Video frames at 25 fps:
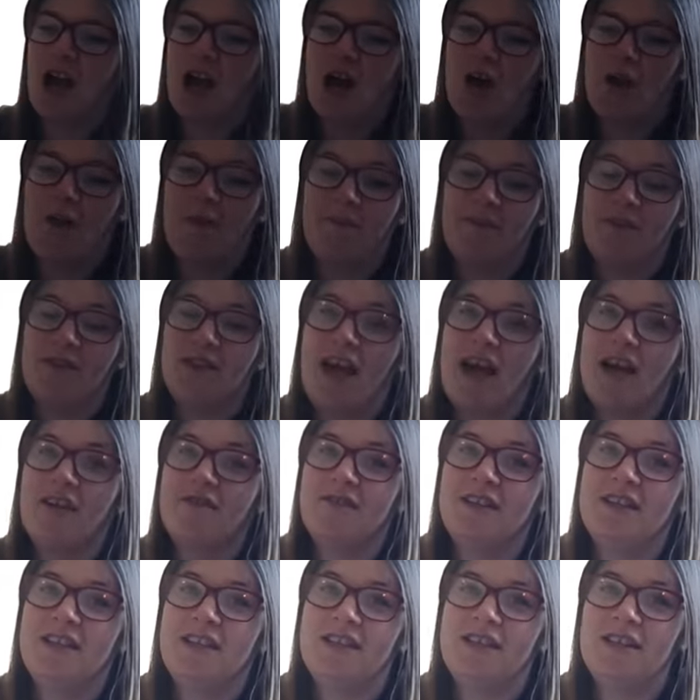And um, for that
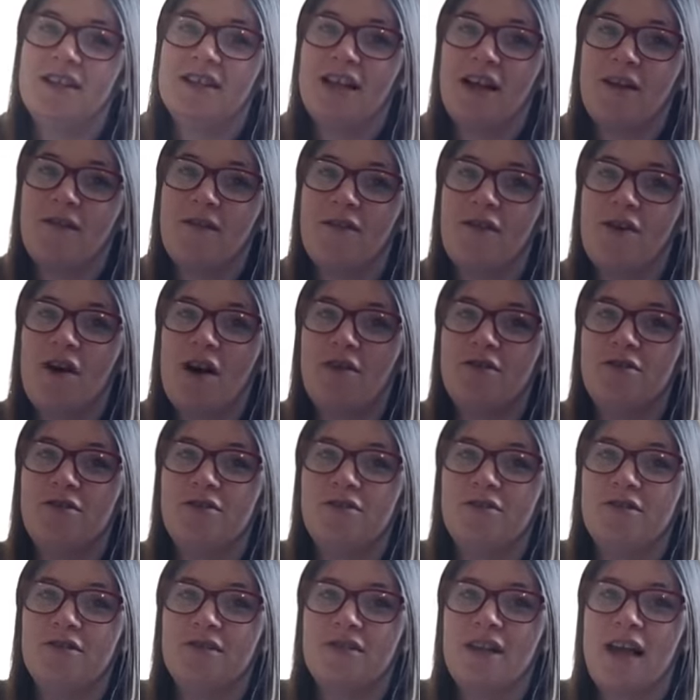reason, I thought I'd
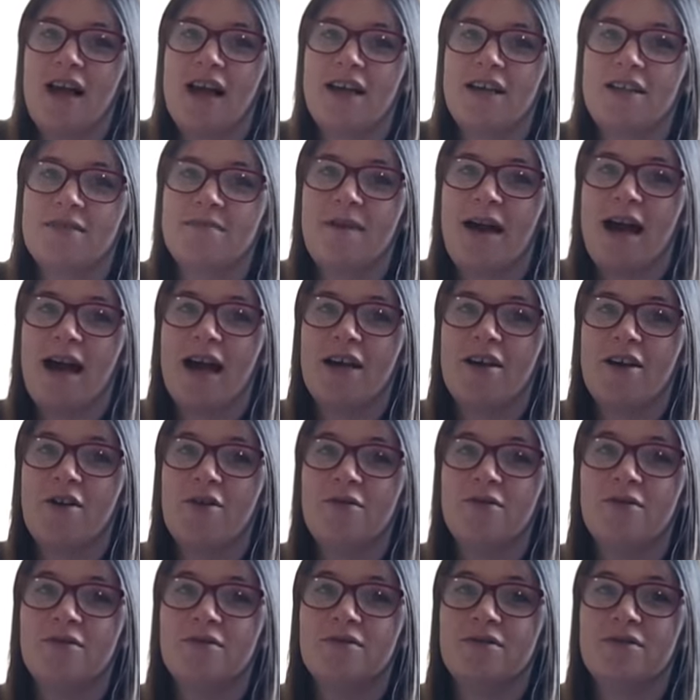utilise my
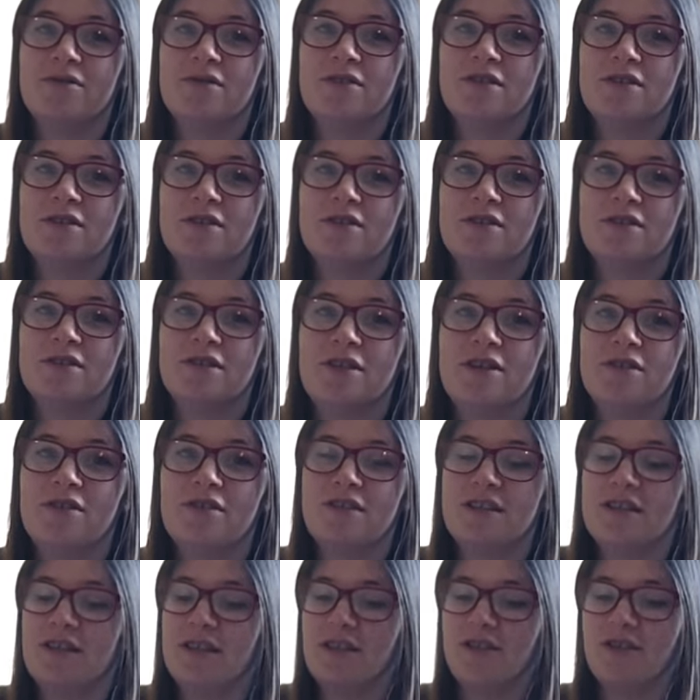own
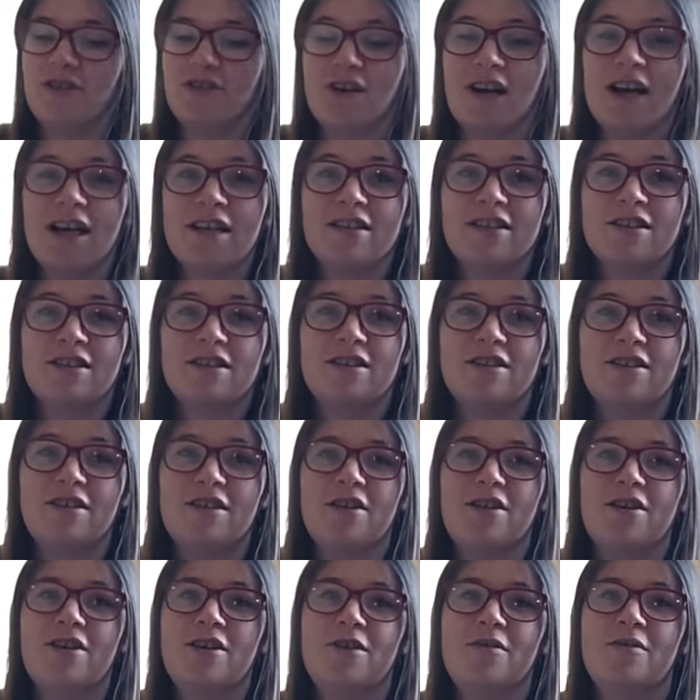skills and interests
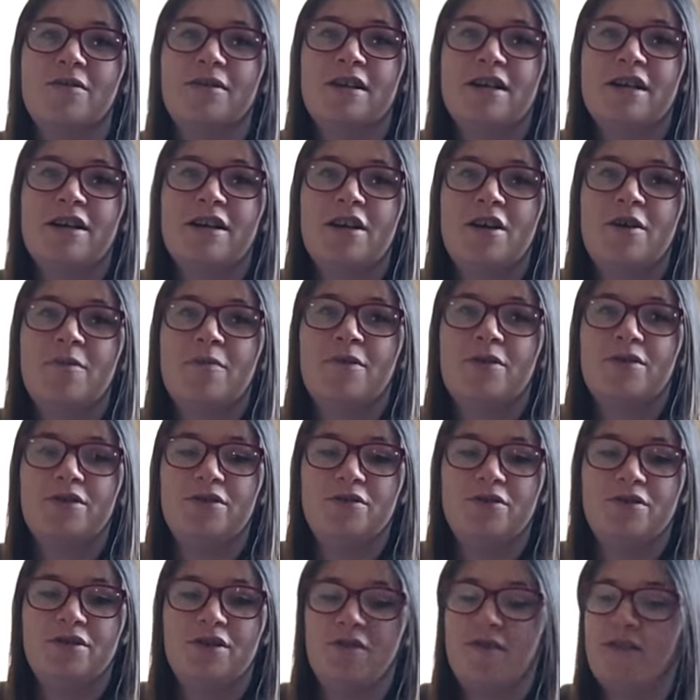to
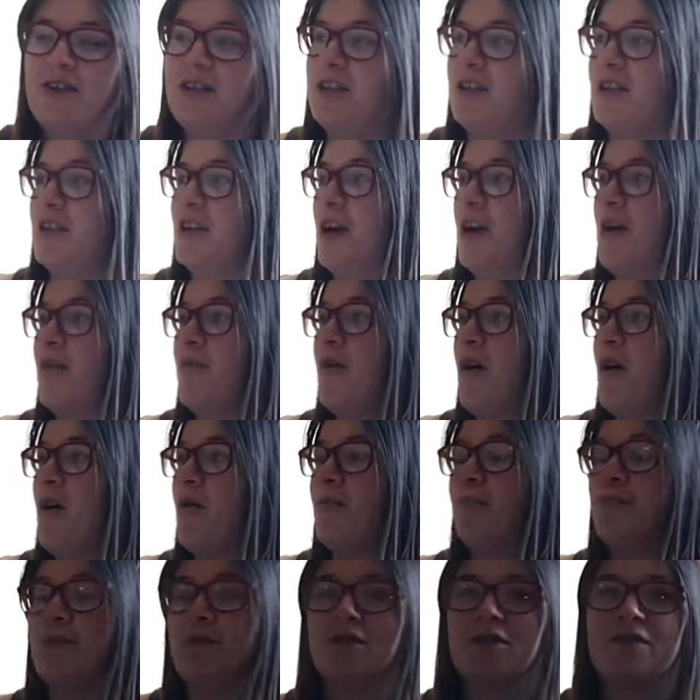produce a video
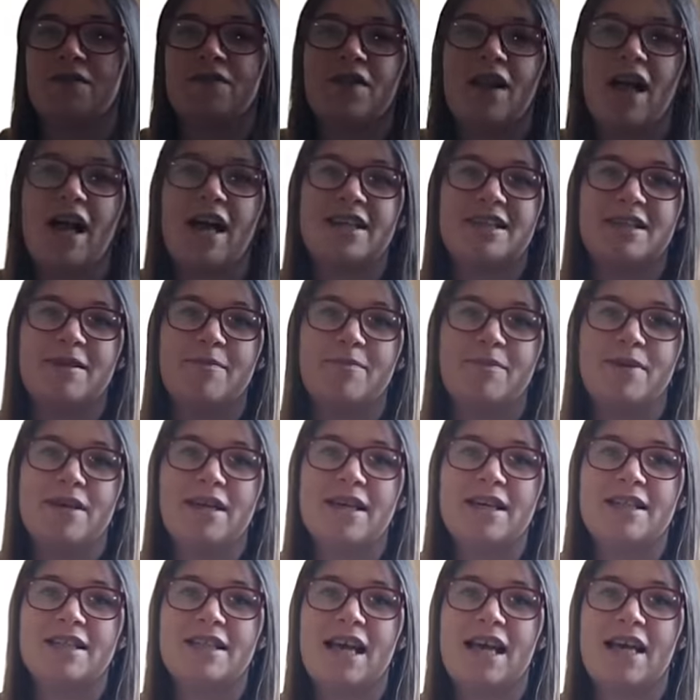on butterflies and
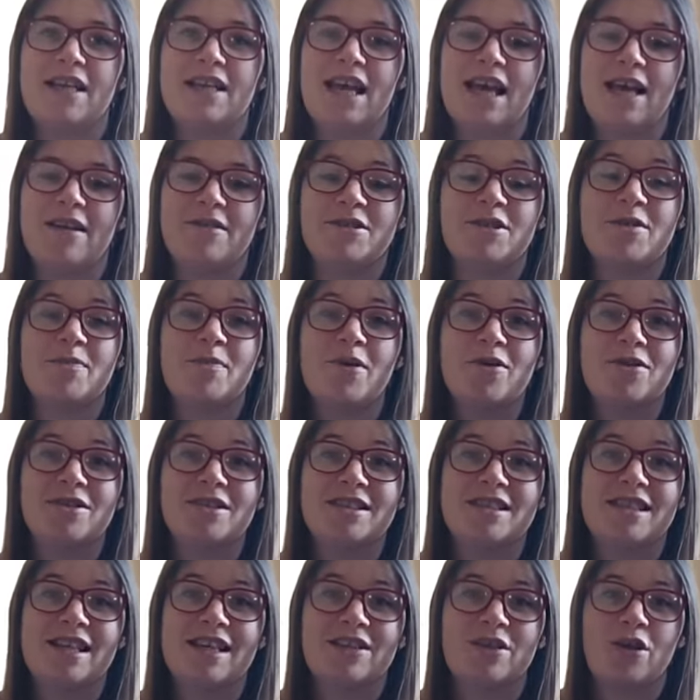bees and
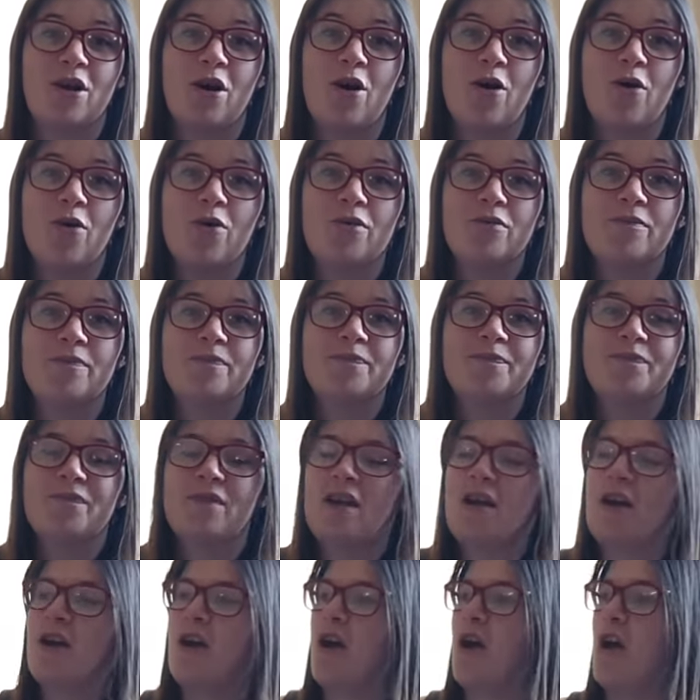entomology as a whole
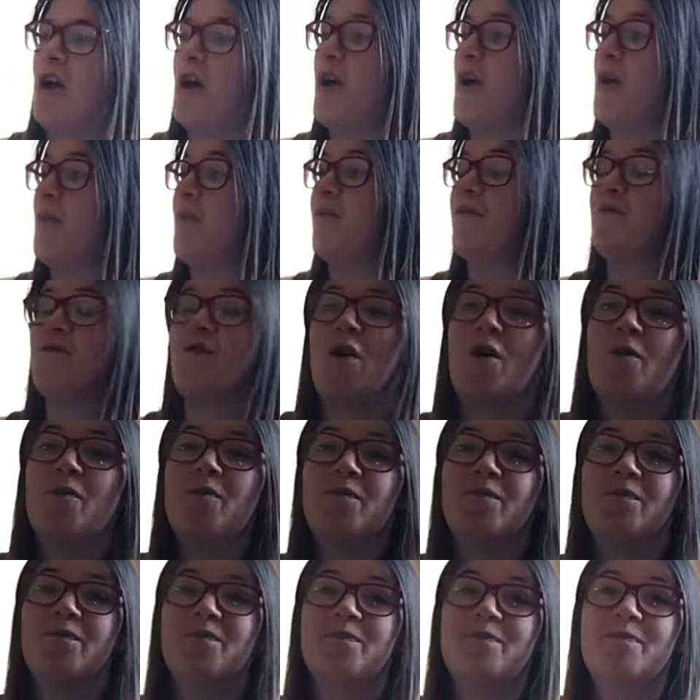um,
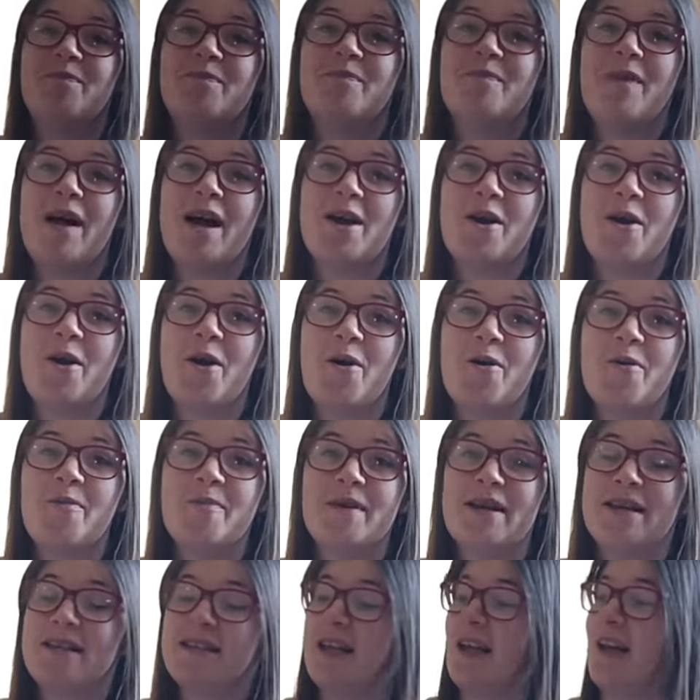from my home
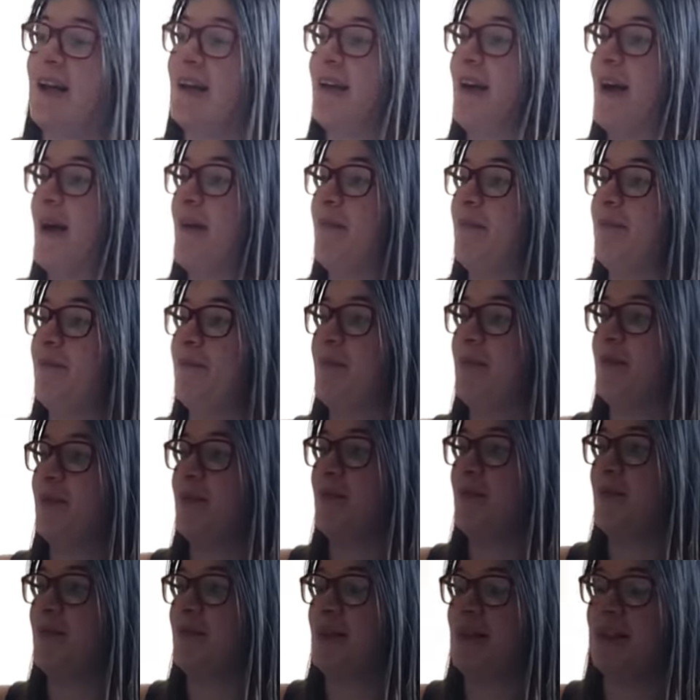as I am
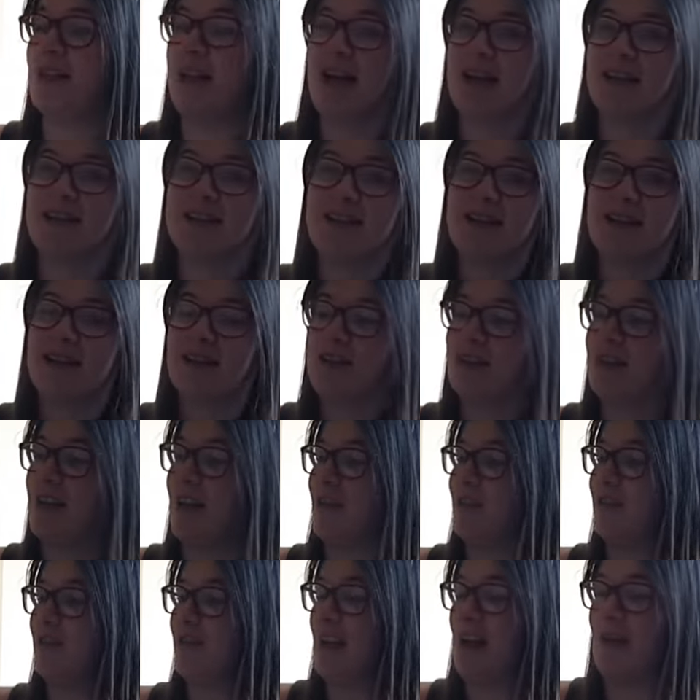in isolation
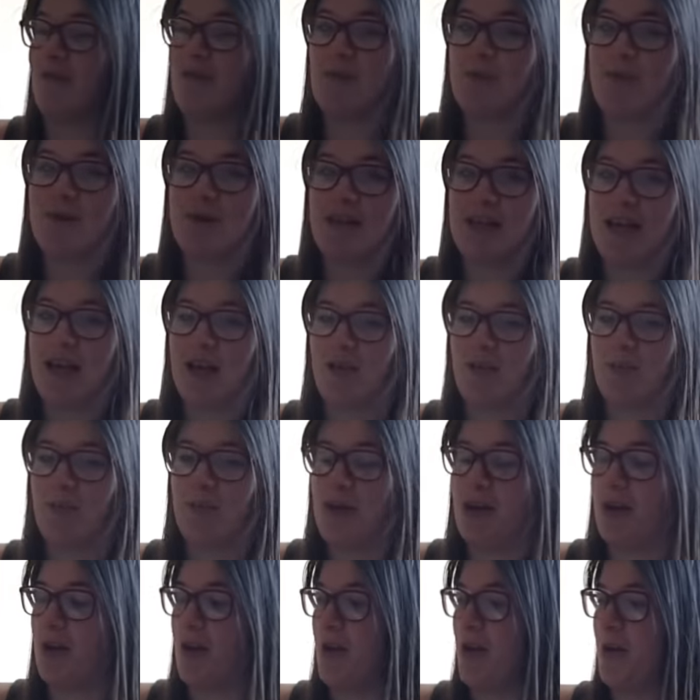as should everybody else
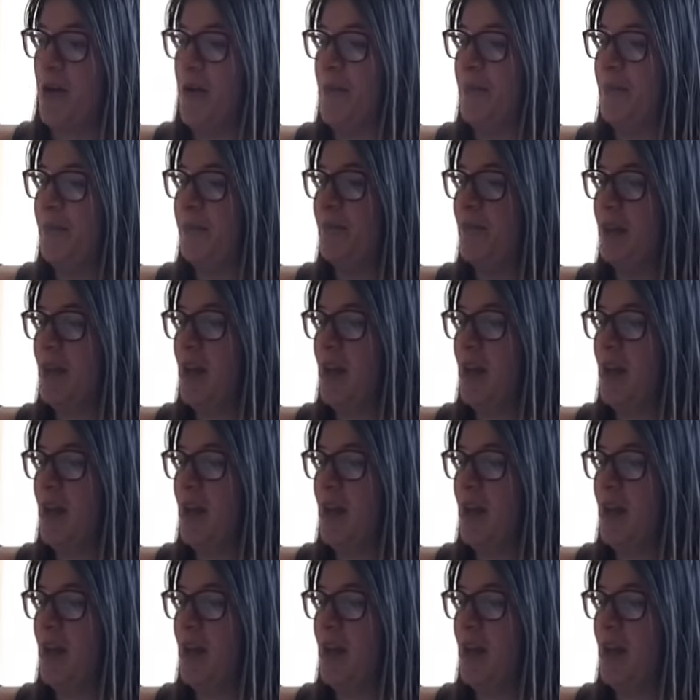be at home.